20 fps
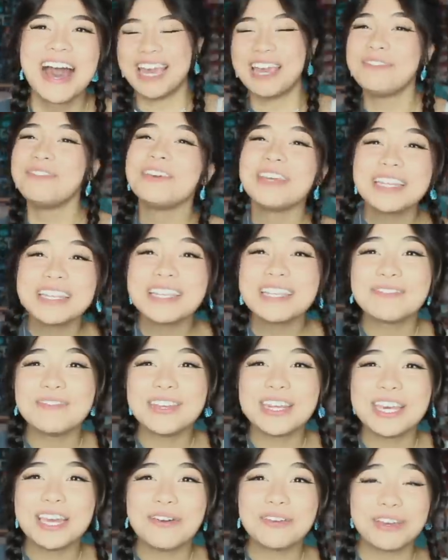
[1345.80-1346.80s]
If you like this
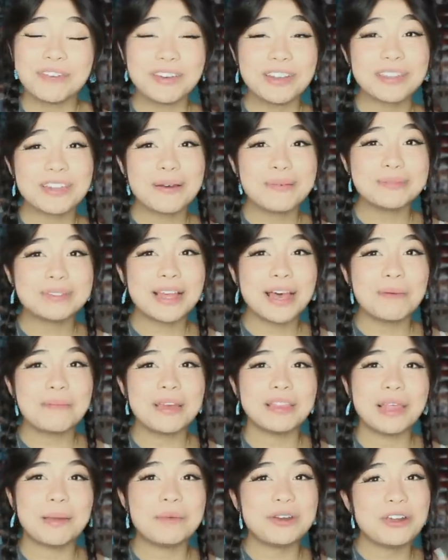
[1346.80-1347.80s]
video, give it a thumbs
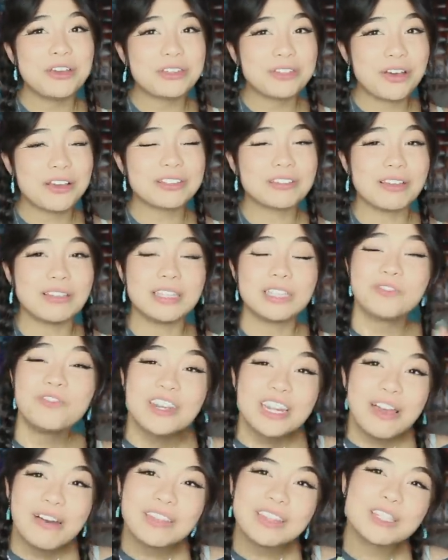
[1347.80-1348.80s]
up and let me know your thoughts on this
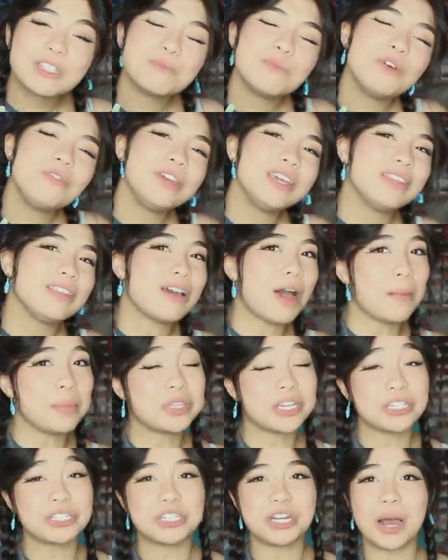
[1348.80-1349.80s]
video and this movie in the
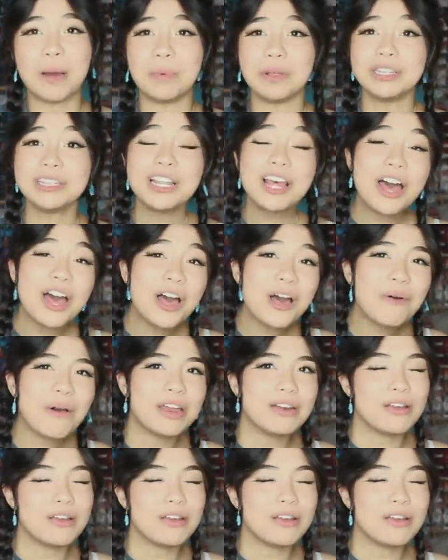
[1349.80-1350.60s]
comment section down below.